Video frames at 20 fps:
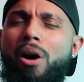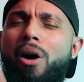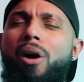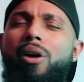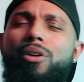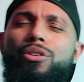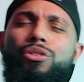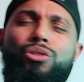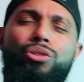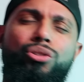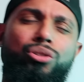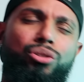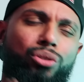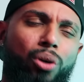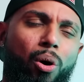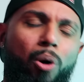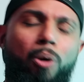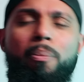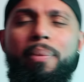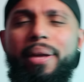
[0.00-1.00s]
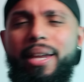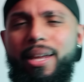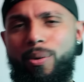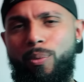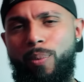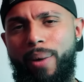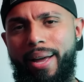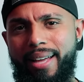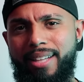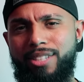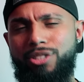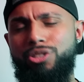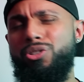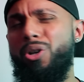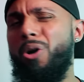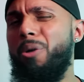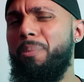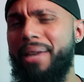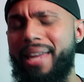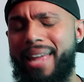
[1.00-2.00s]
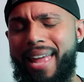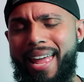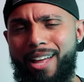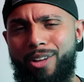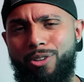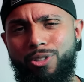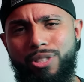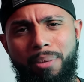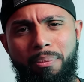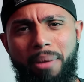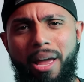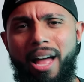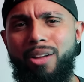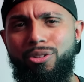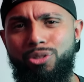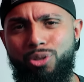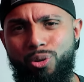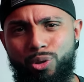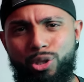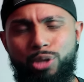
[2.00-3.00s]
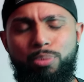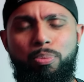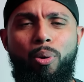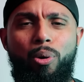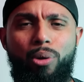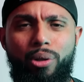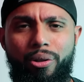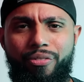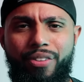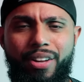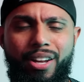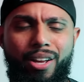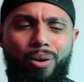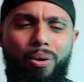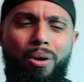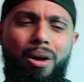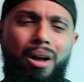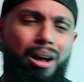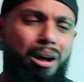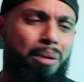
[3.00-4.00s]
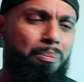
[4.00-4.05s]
on so many ways, so many angles, I mean, I'll do a spoiler video,